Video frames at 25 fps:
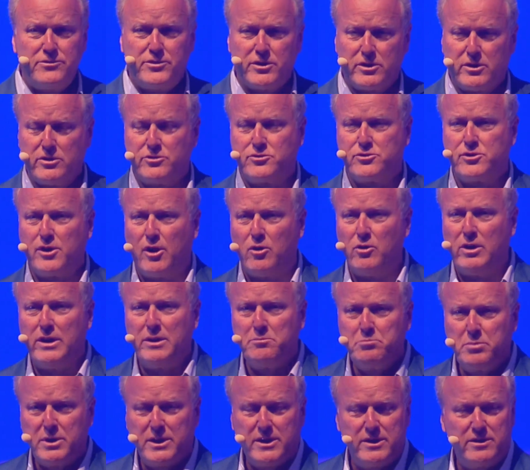to control
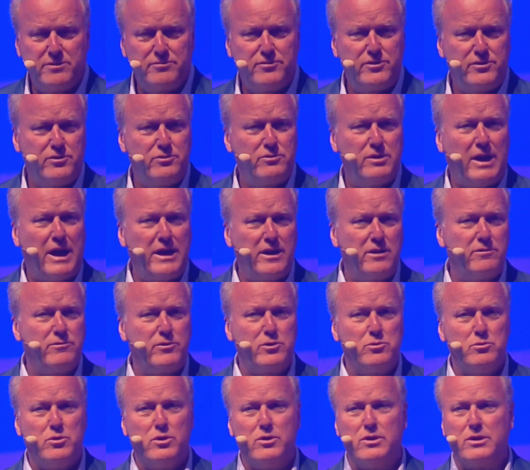it because if any of
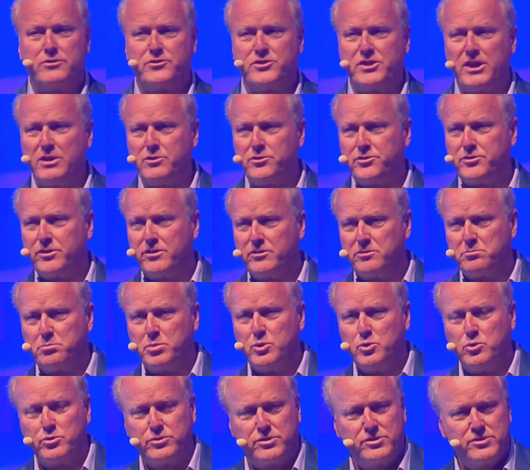you who are Chelsea
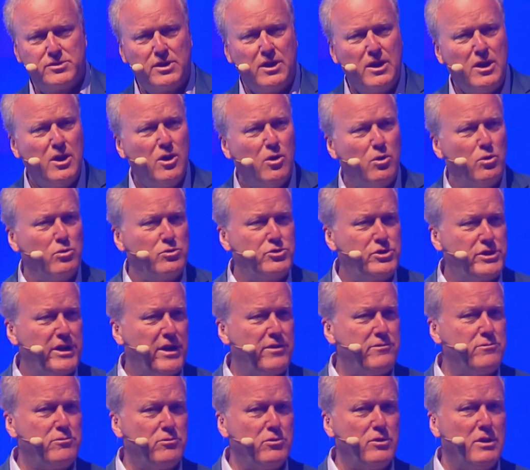supporters or
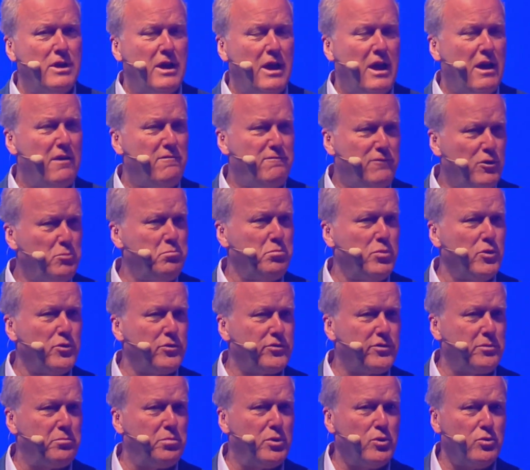general football
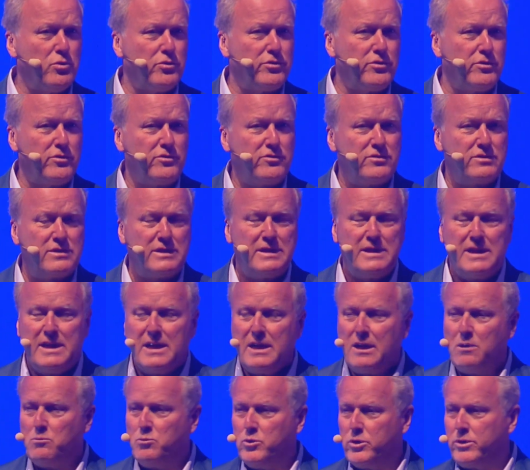supporters
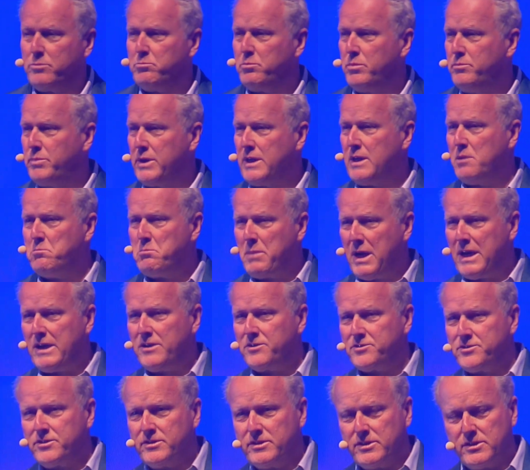would be
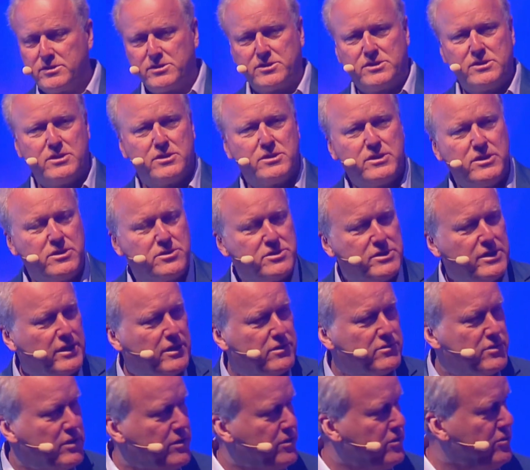amazed at this
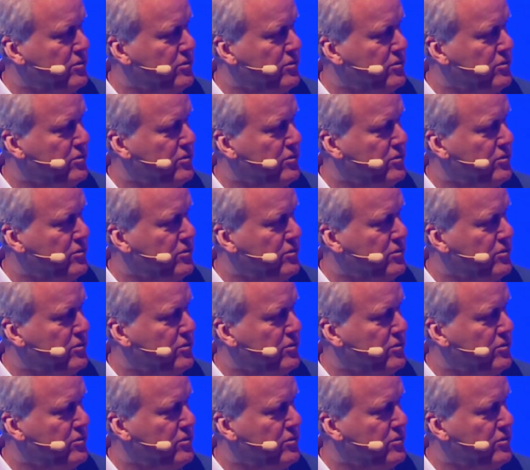statistic that